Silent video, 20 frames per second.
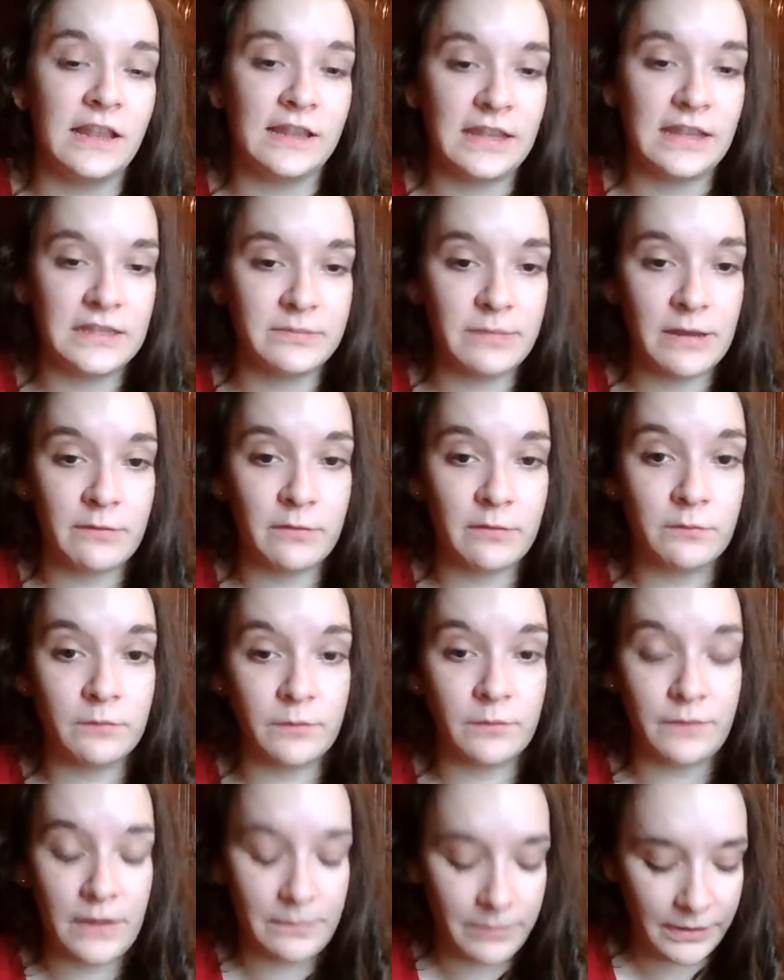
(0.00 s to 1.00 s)
let's make one
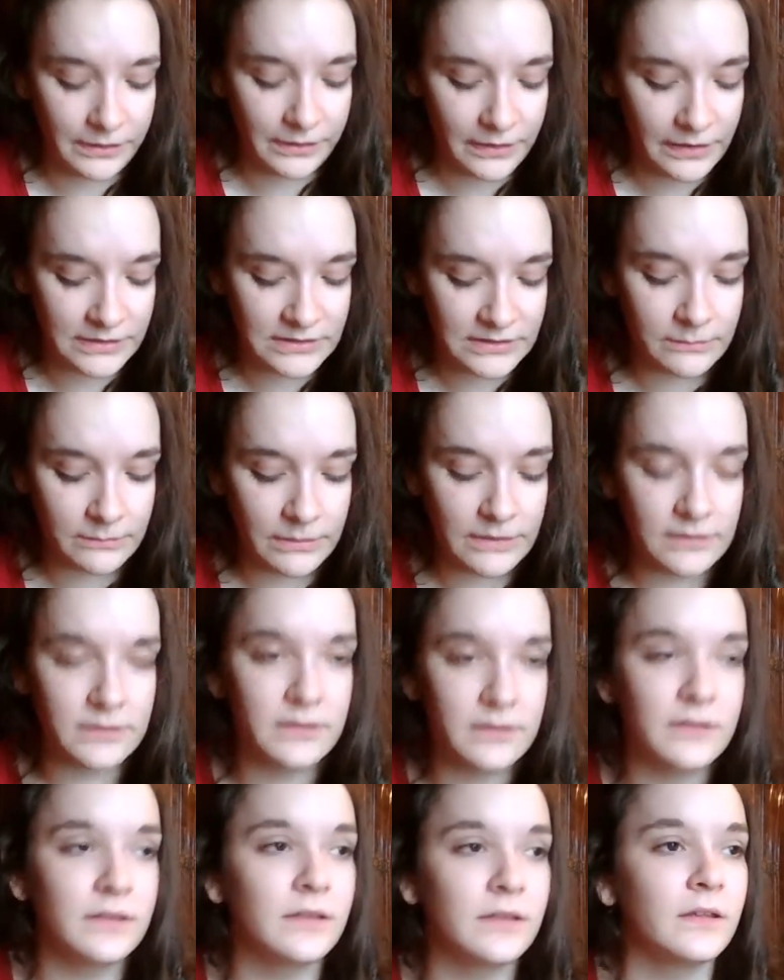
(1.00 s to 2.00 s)
with vampire eyes. And I'm like,
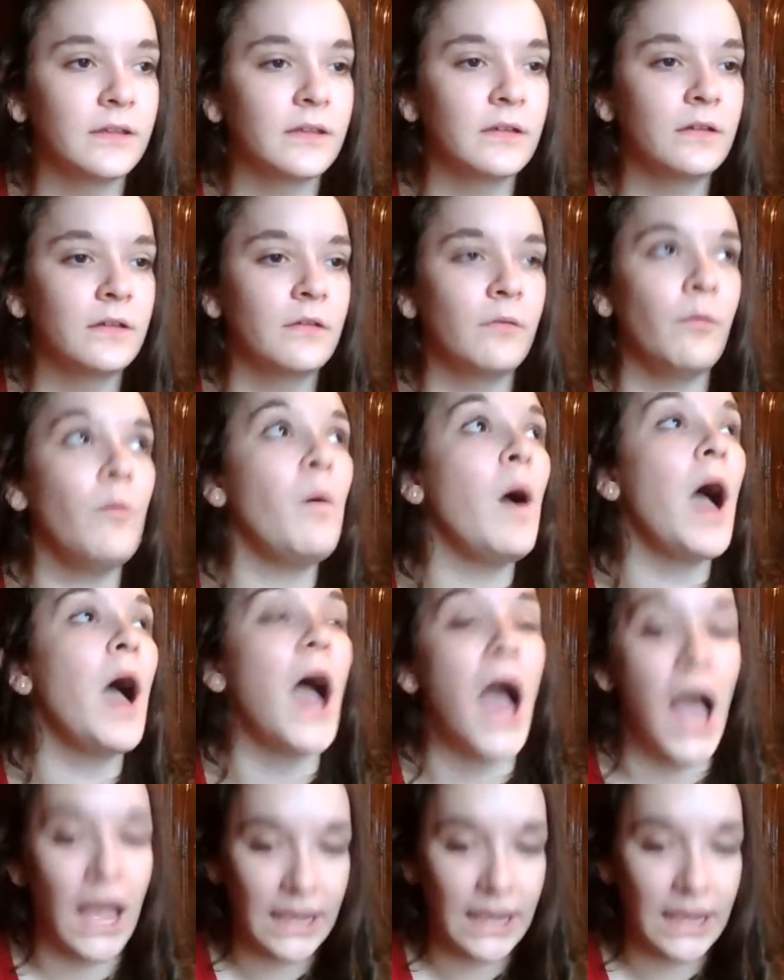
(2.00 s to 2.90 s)
why?